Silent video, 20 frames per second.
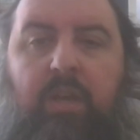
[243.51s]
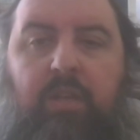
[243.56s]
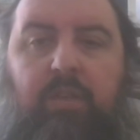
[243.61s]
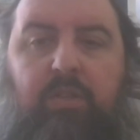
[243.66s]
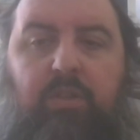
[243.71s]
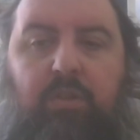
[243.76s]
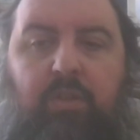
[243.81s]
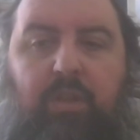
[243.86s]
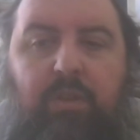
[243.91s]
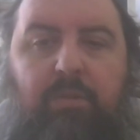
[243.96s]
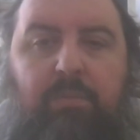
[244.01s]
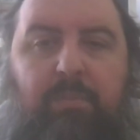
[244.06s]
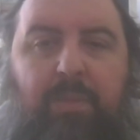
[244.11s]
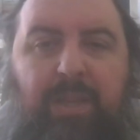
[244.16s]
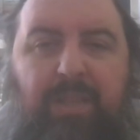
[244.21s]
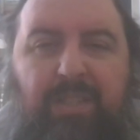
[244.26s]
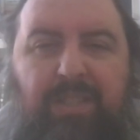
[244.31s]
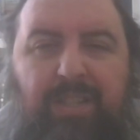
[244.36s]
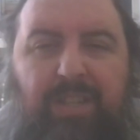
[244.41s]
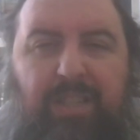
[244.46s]
So they're
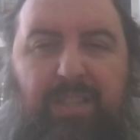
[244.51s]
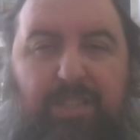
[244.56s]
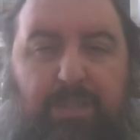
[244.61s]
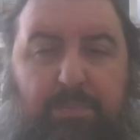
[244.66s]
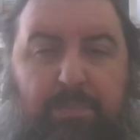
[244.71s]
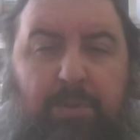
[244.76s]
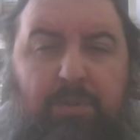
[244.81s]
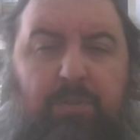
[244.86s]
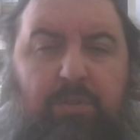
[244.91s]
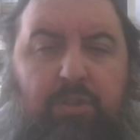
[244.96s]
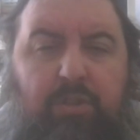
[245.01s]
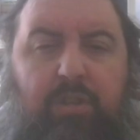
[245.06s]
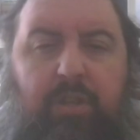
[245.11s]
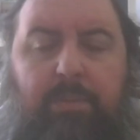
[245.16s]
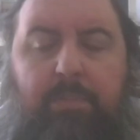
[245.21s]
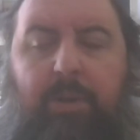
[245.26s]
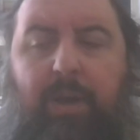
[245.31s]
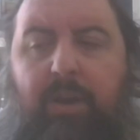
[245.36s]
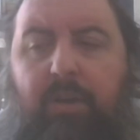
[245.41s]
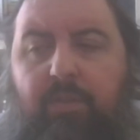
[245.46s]
immensely spiritually
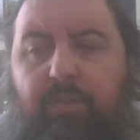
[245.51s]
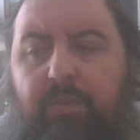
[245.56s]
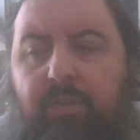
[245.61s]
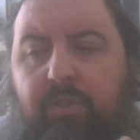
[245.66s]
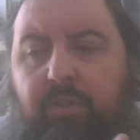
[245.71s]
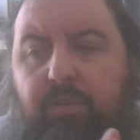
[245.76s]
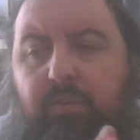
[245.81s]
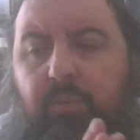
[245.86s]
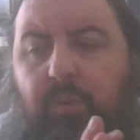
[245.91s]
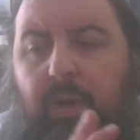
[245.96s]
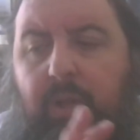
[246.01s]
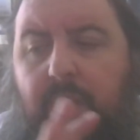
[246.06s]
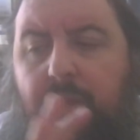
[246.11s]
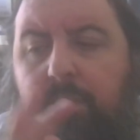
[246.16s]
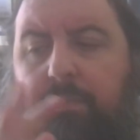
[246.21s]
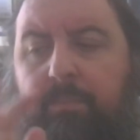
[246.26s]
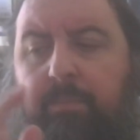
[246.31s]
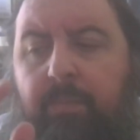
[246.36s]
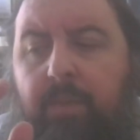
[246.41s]
powerful as well.